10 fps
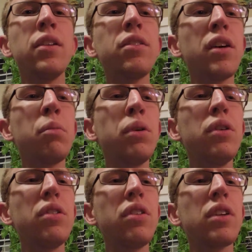The sun
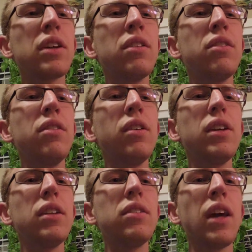produces a
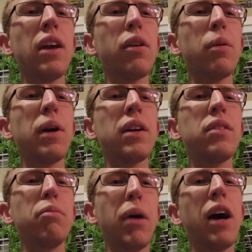gazillion
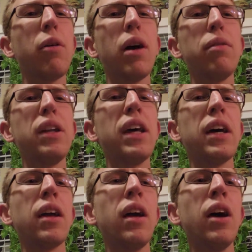terawatts of power every
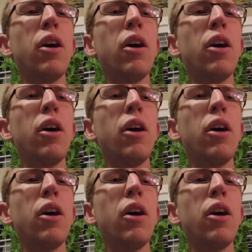day.